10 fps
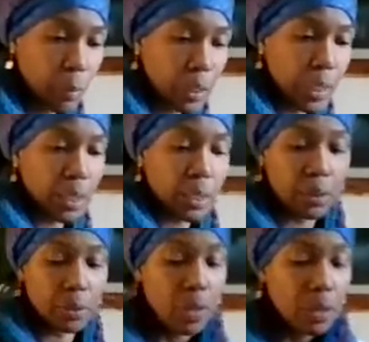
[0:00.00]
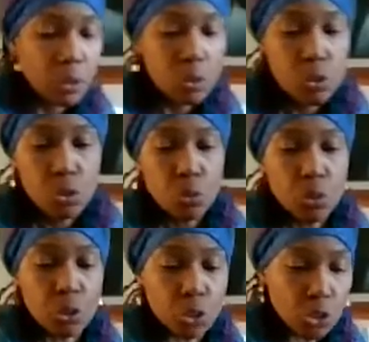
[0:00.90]
put that there. You store
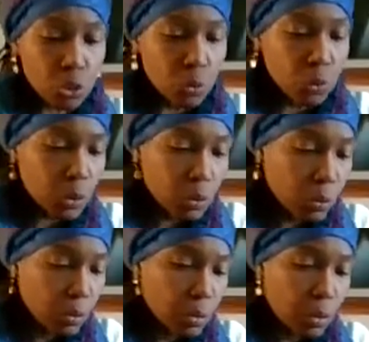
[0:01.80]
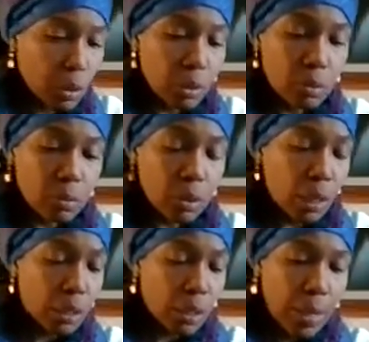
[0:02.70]
your juice in
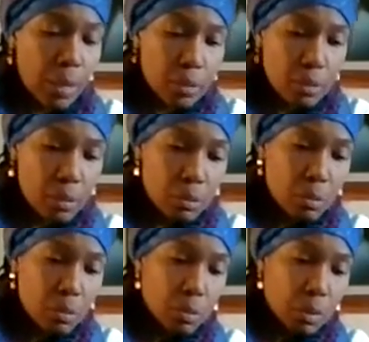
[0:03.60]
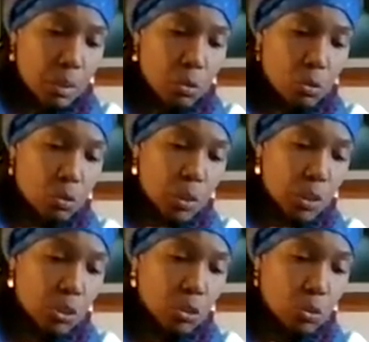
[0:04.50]
a glass, and you
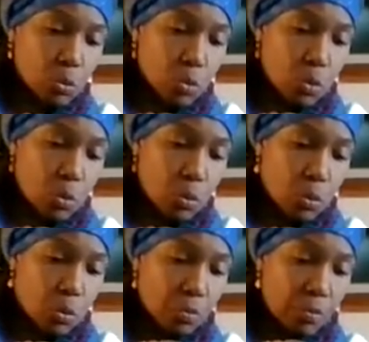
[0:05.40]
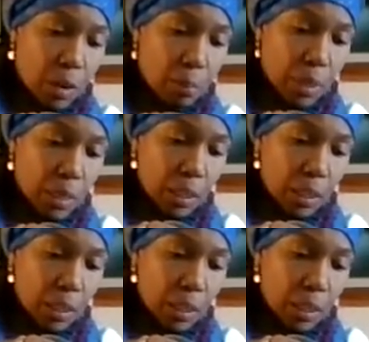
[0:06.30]
drink your juice from